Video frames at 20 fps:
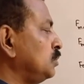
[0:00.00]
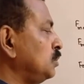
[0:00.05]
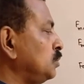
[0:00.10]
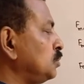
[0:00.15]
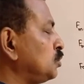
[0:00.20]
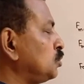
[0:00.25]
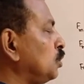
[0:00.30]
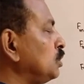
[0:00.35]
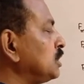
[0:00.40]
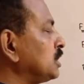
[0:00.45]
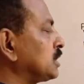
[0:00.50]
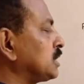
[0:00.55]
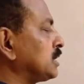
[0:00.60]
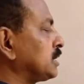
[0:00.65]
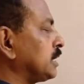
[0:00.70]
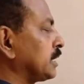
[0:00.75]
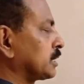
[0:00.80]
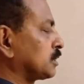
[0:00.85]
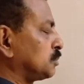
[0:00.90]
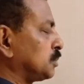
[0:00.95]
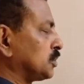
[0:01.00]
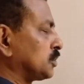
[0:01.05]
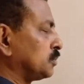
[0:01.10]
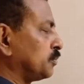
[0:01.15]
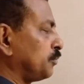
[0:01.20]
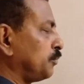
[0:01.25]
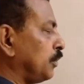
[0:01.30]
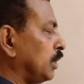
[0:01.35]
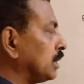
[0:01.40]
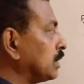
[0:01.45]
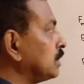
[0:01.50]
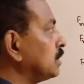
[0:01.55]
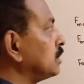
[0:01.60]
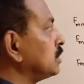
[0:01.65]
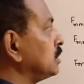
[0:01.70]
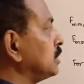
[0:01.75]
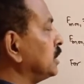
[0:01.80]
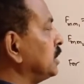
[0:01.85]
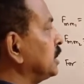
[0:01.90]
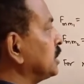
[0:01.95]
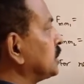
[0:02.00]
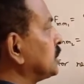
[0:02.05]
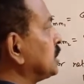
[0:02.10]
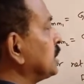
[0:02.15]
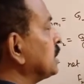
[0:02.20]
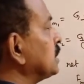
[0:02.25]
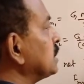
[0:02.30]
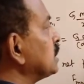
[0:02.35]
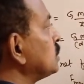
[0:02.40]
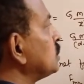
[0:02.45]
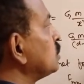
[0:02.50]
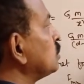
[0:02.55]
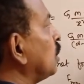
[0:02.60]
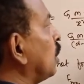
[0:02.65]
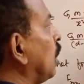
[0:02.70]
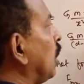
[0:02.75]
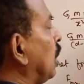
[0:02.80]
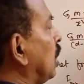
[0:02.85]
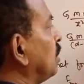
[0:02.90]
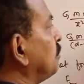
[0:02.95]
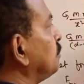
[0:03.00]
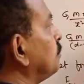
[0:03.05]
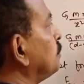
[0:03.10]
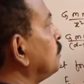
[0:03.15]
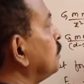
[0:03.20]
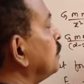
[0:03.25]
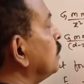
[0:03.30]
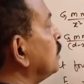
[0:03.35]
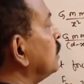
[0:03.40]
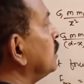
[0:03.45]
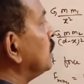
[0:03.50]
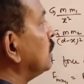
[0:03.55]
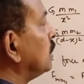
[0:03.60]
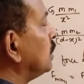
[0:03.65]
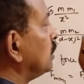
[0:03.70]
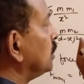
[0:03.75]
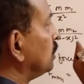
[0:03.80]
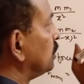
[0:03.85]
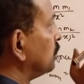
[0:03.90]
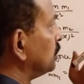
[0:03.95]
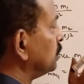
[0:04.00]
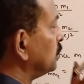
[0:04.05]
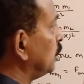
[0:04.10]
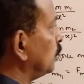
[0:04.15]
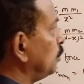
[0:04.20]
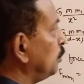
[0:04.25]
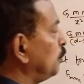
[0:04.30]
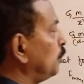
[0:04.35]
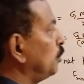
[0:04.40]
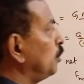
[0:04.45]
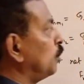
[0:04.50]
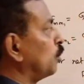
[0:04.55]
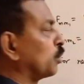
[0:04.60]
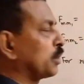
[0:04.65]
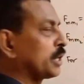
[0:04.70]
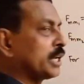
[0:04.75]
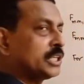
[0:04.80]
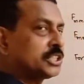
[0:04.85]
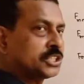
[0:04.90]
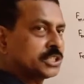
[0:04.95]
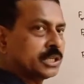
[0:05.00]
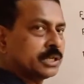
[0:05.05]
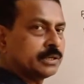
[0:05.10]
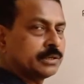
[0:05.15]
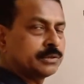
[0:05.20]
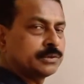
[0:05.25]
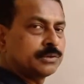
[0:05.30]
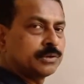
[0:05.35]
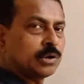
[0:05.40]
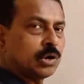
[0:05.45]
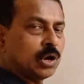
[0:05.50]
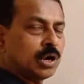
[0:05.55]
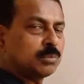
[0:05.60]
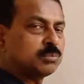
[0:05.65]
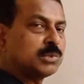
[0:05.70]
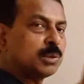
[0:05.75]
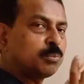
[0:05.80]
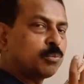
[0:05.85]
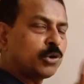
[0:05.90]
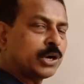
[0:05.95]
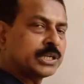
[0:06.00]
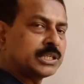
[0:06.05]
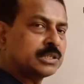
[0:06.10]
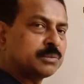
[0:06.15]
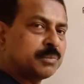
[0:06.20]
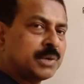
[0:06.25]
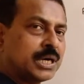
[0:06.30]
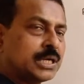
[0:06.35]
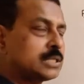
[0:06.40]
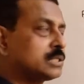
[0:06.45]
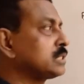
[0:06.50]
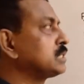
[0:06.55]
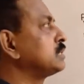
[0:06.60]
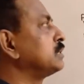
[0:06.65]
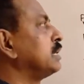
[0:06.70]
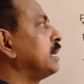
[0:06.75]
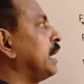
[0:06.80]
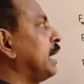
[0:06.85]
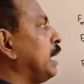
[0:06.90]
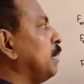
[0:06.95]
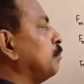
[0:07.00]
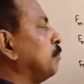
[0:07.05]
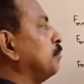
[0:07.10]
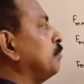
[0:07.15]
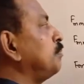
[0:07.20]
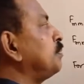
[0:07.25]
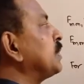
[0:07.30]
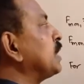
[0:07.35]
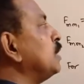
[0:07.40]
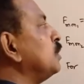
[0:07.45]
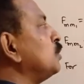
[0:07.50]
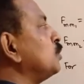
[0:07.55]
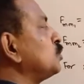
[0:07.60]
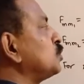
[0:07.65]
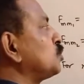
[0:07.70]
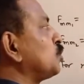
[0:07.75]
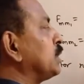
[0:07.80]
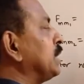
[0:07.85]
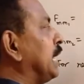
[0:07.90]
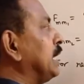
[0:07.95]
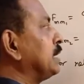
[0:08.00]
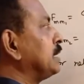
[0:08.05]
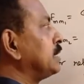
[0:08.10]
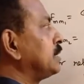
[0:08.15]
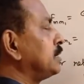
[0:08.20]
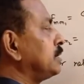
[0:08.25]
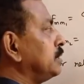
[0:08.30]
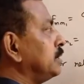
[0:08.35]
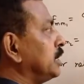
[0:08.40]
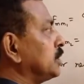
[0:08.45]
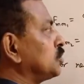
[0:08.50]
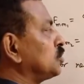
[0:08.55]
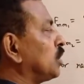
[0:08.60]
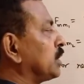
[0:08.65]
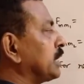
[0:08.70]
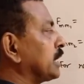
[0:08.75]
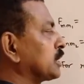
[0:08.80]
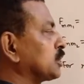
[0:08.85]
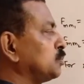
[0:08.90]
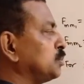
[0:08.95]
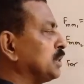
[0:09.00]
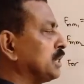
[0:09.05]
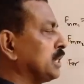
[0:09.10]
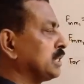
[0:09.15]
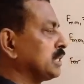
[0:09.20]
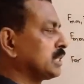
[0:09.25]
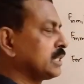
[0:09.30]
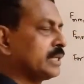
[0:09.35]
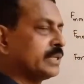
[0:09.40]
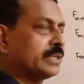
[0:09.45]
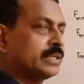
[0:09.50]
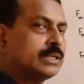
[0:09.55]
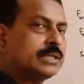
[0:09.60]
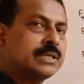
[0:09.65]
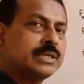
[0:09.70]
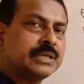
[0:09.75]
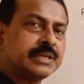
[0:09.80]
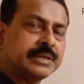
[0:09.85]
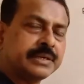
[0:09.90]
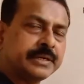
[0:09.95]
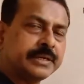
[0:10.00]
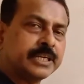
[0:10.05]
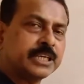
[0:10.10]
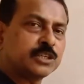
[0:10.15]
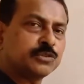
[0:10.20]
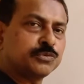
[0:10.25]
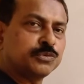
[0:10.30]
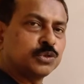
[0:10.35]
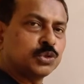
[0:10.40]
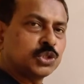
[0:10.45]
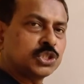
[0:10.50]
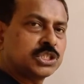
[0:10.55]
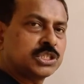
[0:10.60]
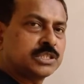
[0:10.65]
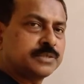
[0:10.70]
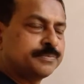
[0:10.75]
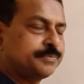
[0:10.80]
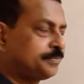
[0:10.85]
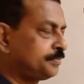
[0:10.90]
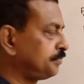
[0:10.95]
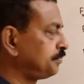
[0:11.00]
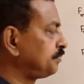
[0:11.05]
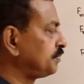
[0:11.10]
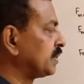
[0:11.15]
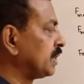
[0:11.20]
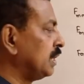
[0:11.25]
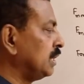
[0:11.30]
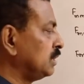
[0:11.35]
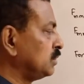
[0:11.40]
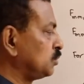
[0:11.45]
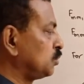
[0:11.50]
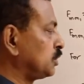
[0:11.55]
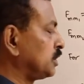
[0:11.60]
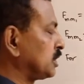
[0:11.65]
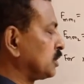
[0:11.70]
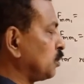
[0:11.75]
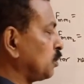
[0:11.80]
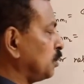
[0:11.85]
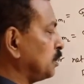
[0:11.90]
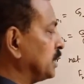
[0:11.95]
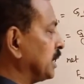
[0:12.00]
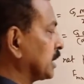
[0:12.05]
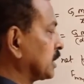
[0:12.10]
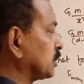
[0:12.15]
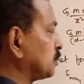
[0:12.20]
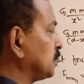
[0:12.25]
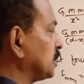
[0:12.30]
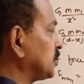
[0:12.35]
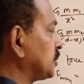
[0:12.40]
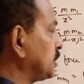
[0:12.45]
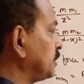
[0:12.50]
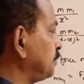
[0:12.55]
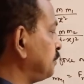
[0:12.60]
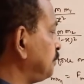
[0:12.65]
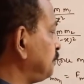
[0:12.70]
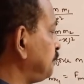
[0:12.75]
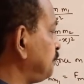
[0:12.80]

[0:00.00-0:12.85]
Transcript: So this is the expression for the distance of the location of the point mass m, so that it does not experience any net force. So this will be the expression.